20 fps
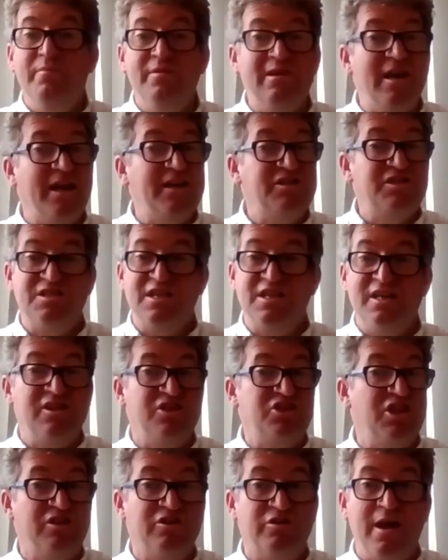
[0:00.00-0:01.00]
let's take
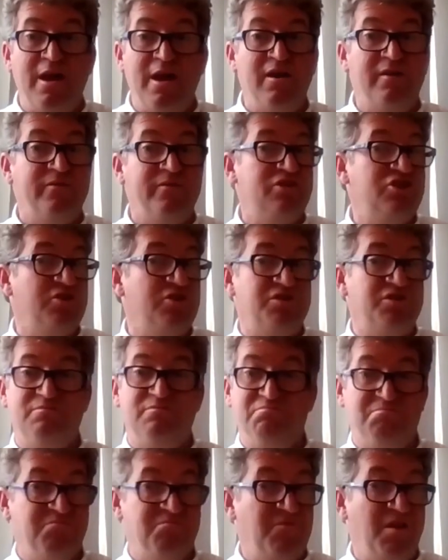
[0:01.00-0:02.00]
the children out of it. Just
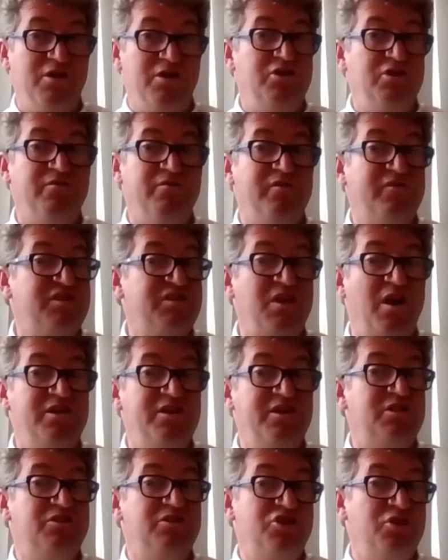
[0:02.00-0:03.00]
you've
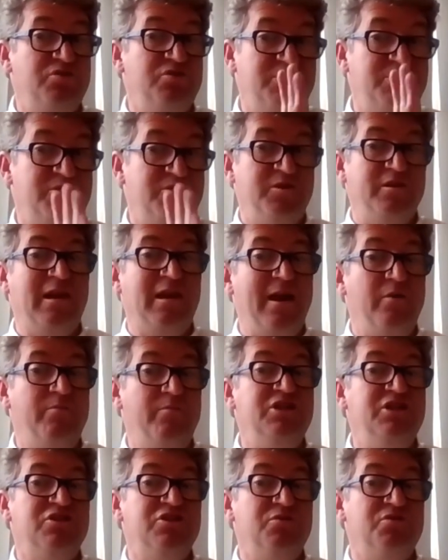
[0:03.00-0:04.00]
decided to choose to allow
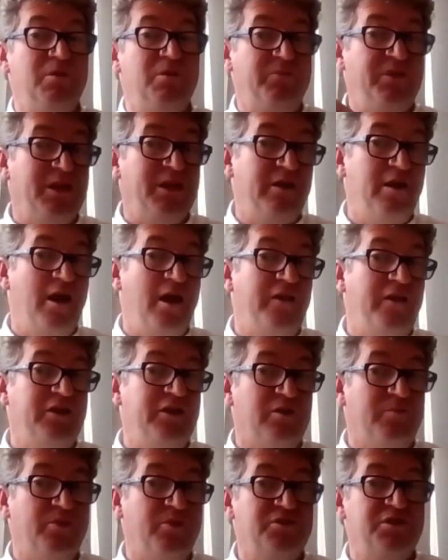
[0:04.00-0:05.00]
me to do something and the
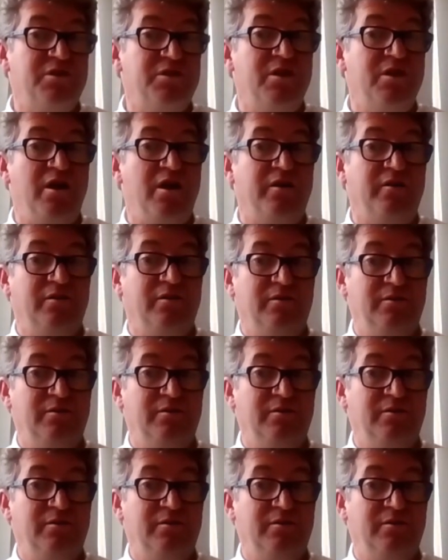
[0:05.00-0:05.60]
other person not.